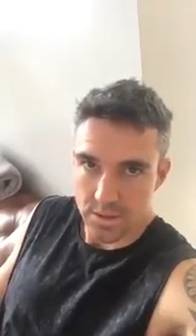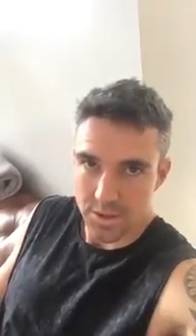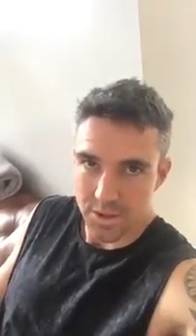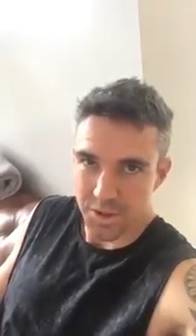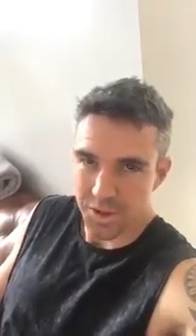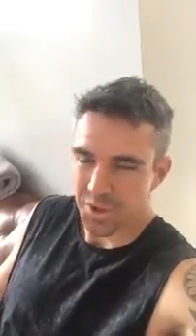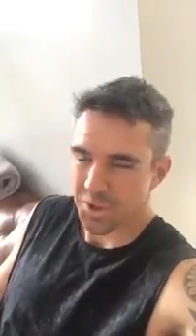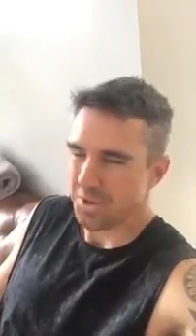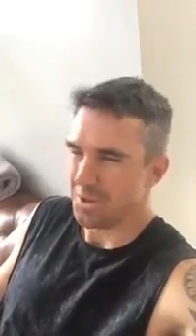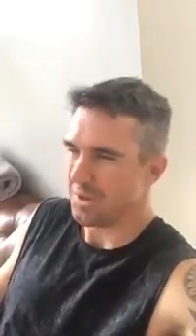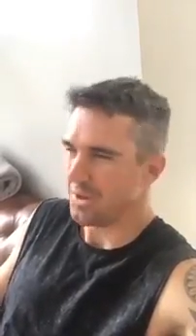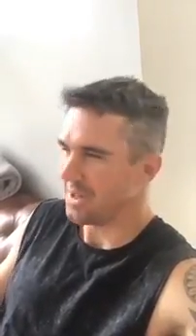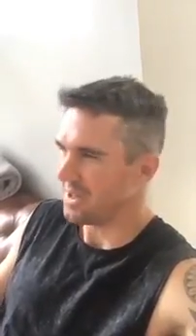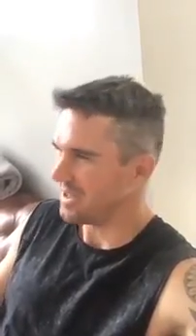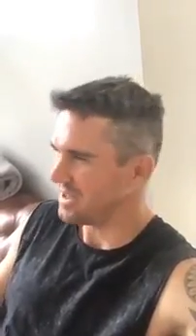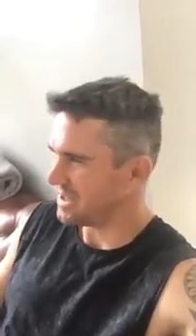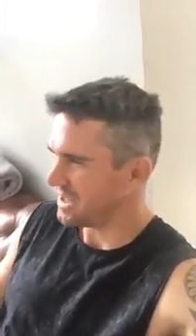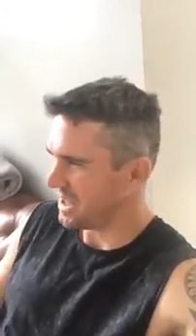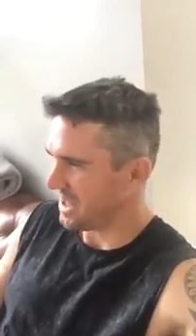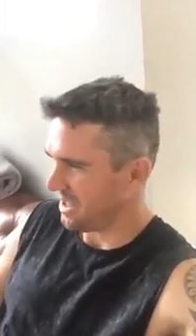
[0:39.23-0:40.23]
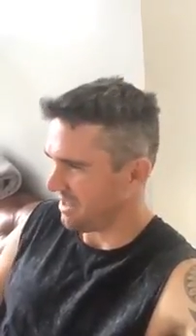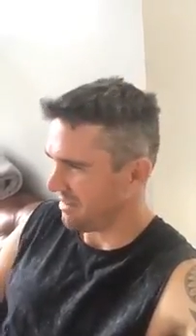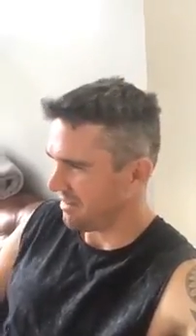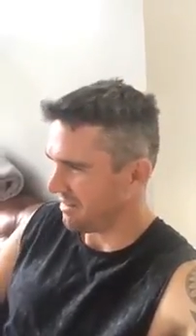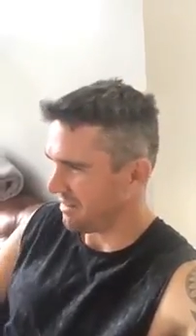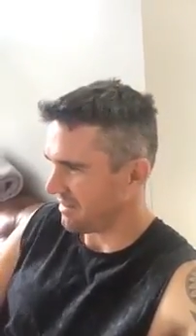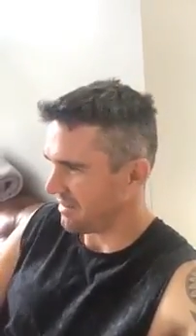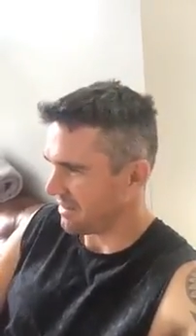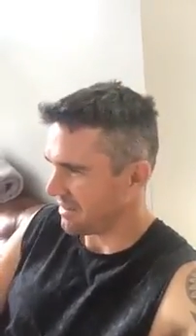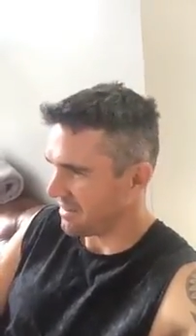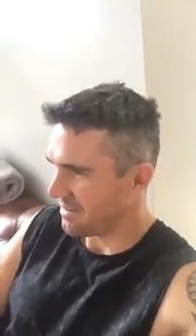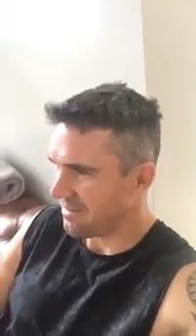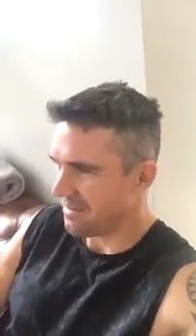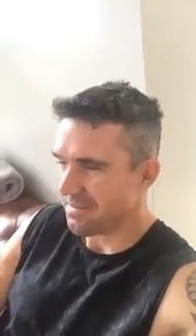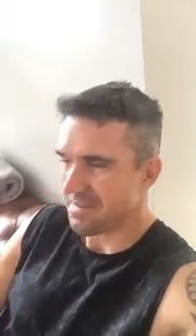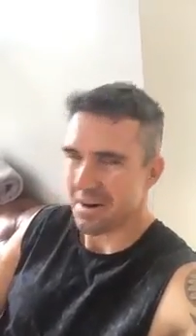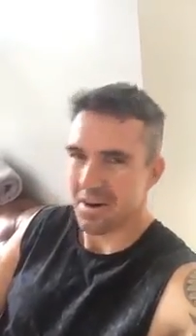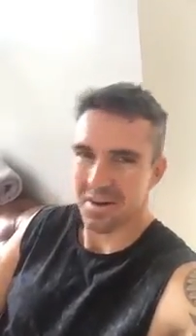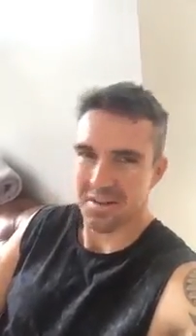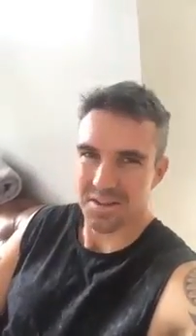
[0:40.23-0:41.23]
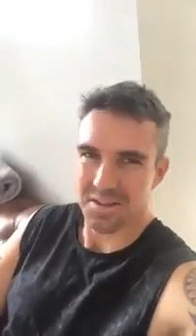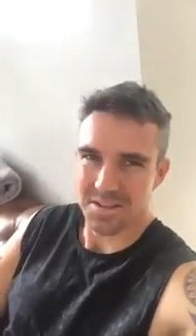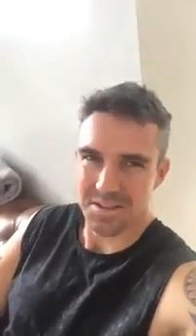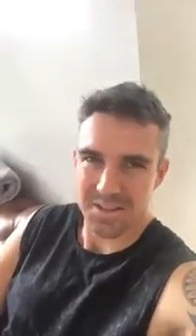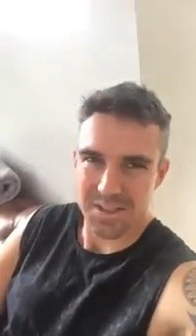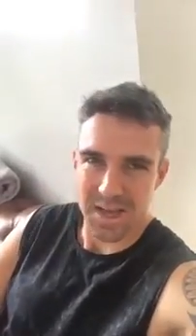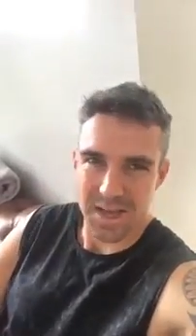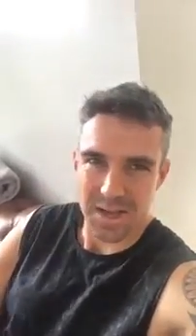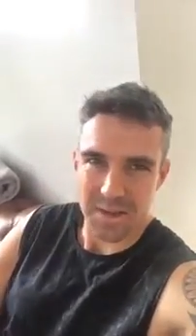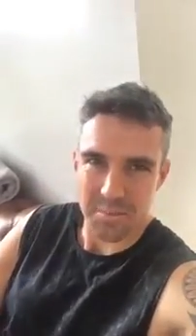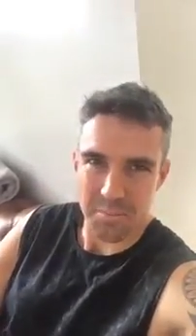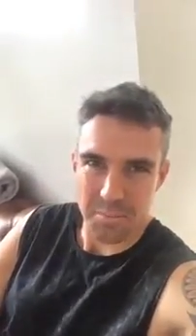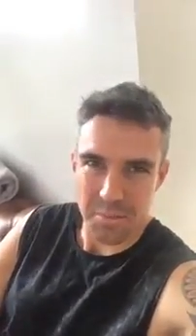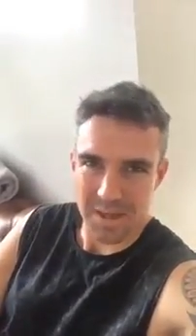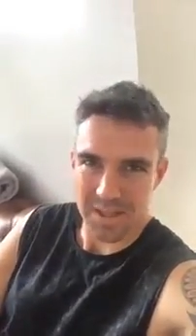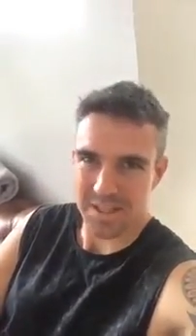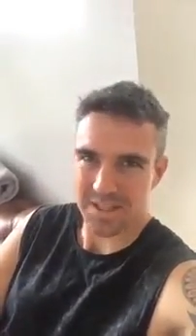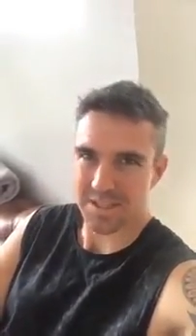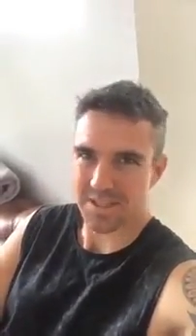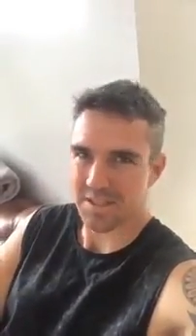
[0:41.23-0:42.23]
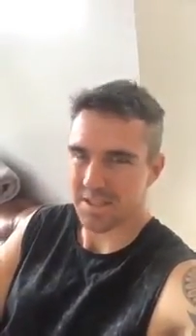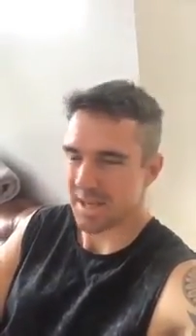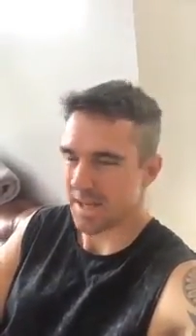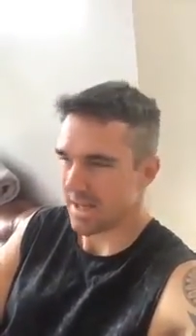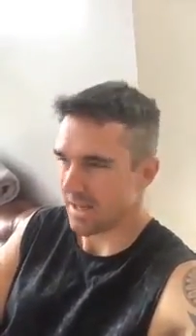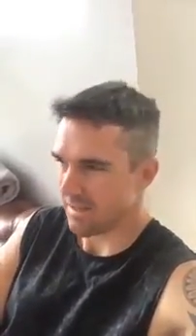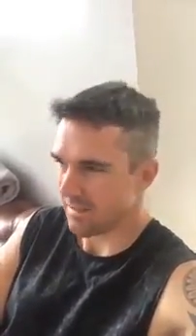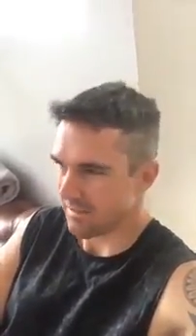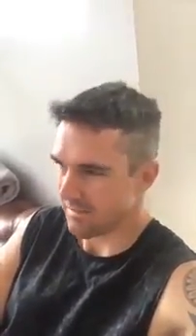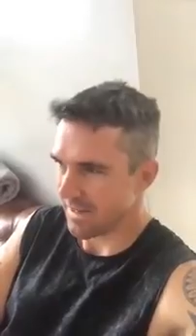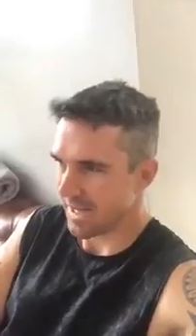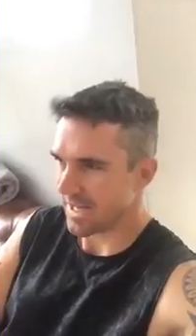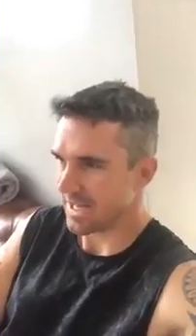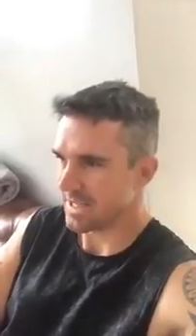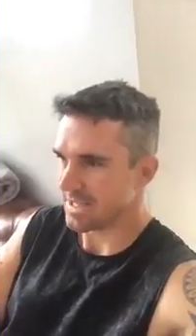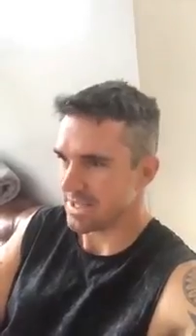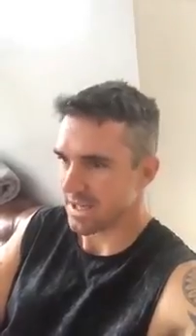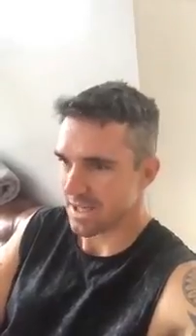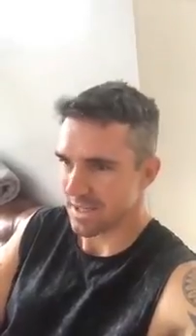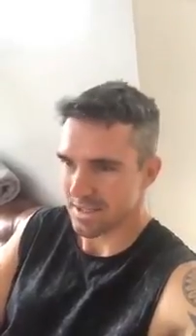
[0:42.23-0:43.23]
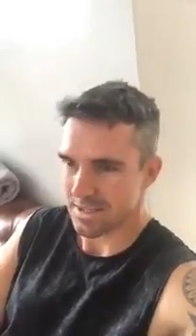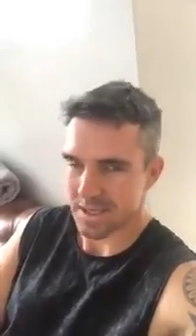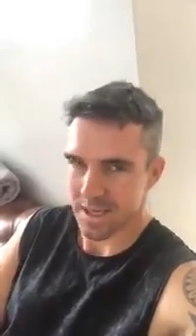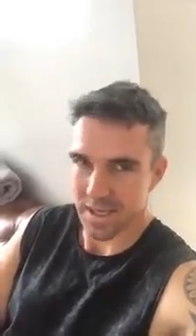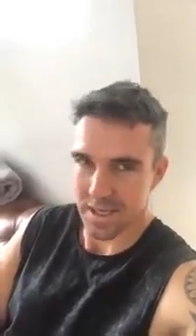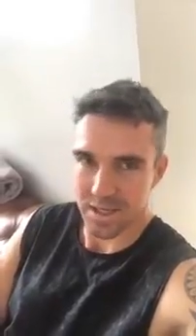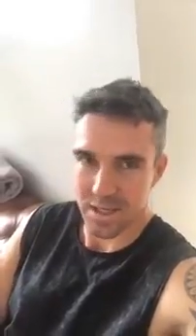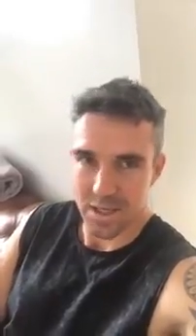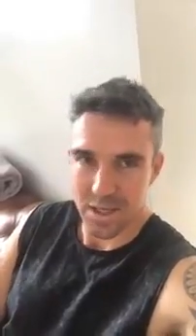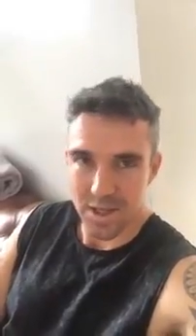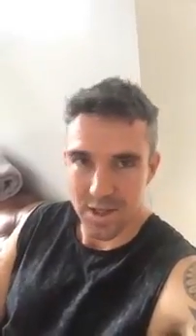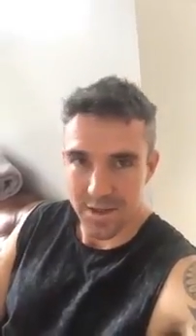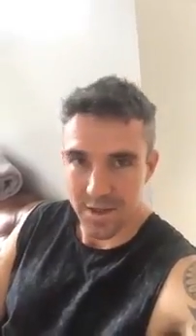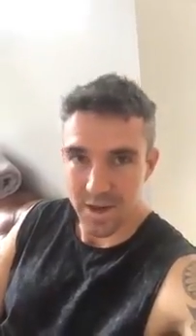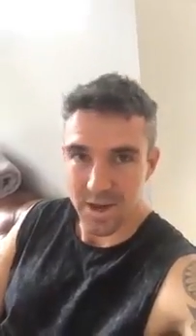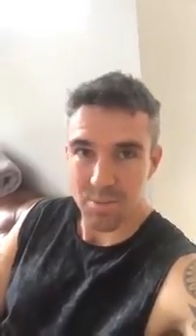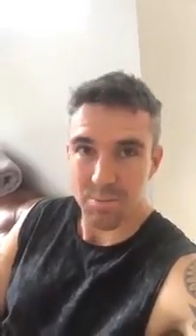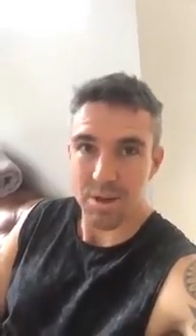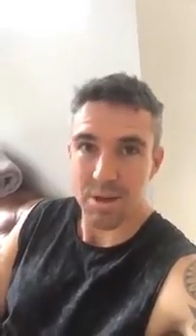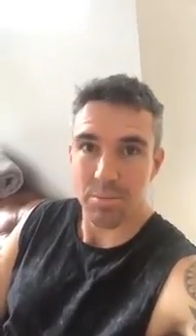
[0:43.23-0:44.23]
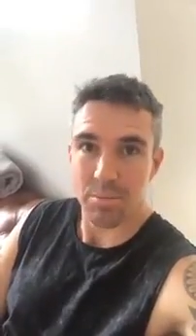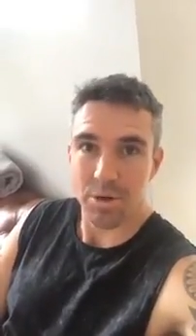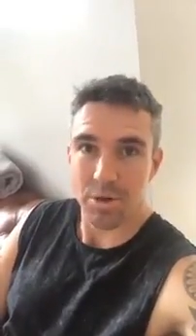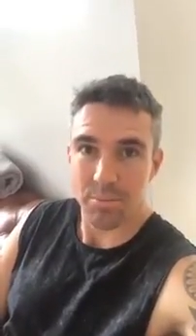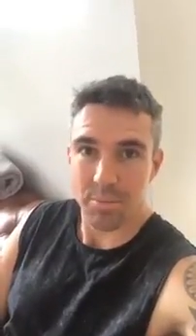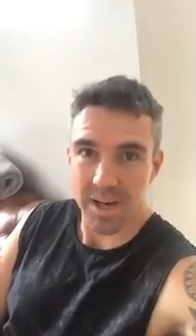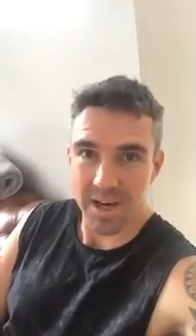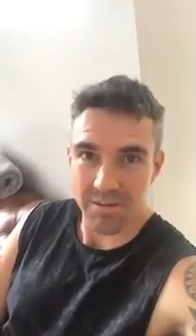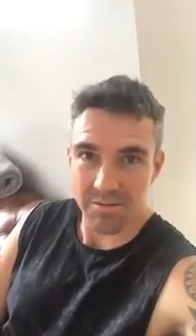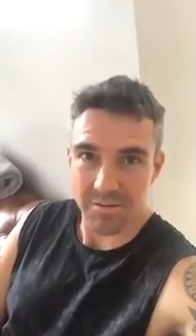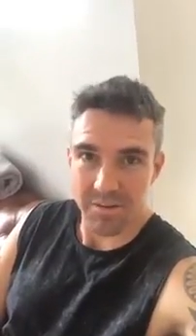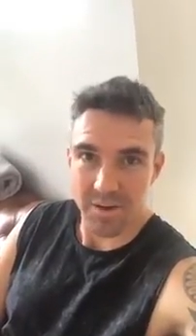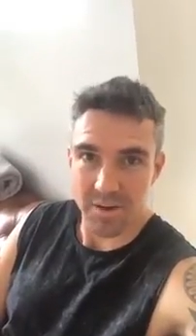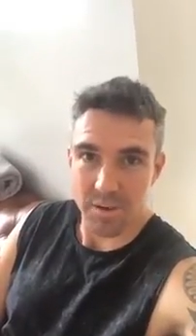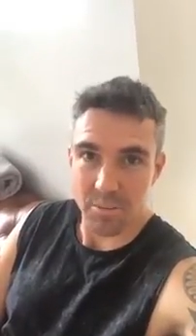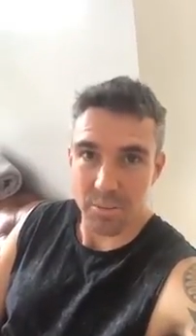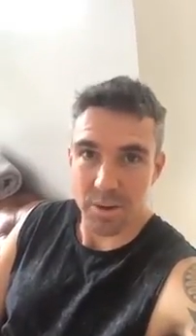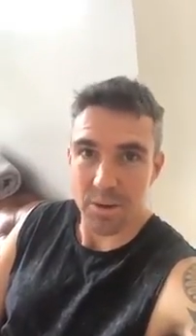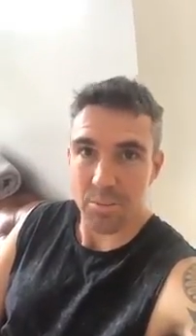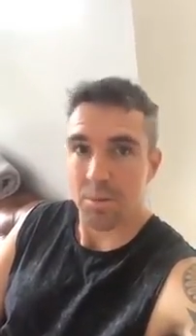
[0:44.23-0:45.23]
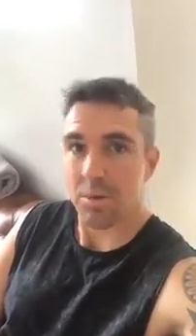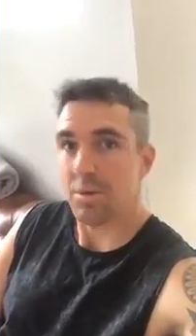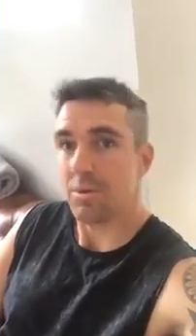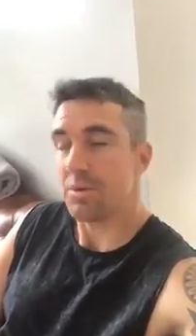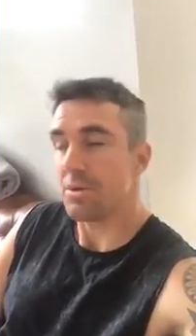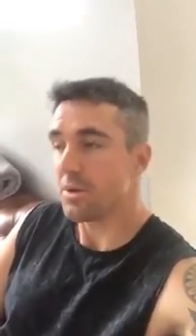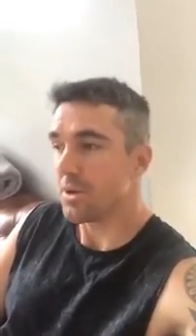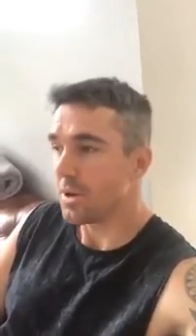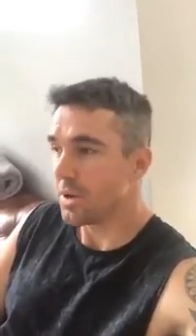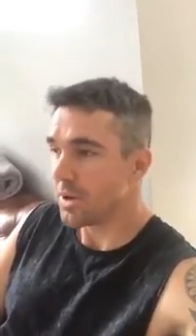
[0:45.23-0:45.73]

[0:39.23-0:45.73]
New Year's Eve, Father's Day, Mother's Day, Valentine's Day. The only people who benefit are the people who